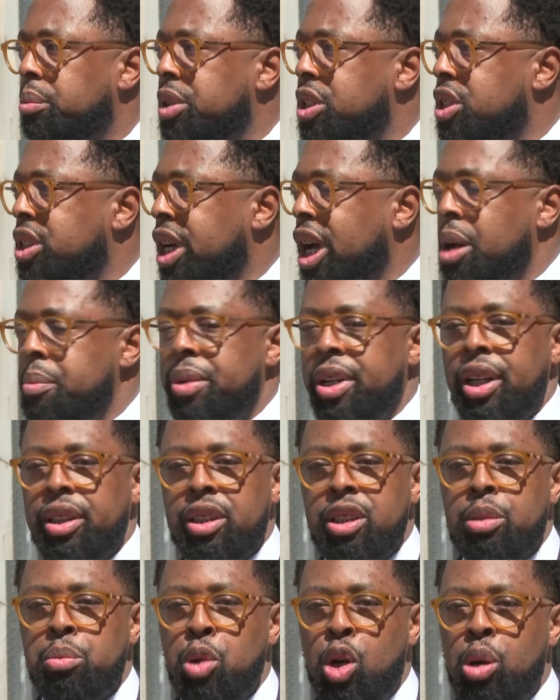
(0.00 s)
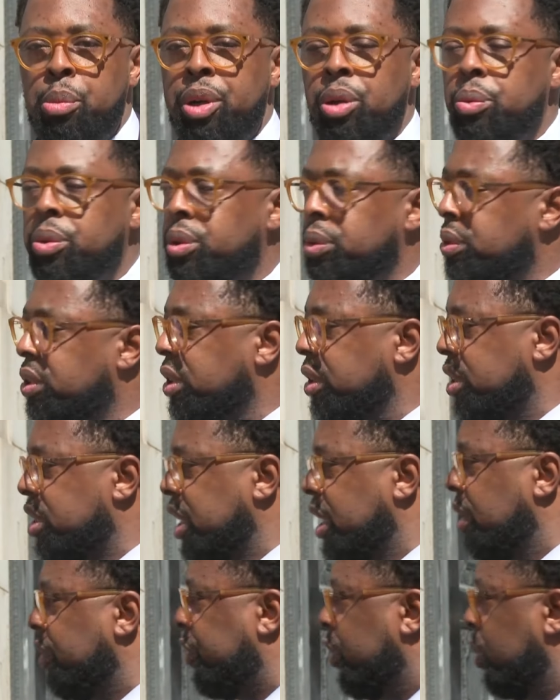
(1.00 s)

Miz Chapman at this moment will say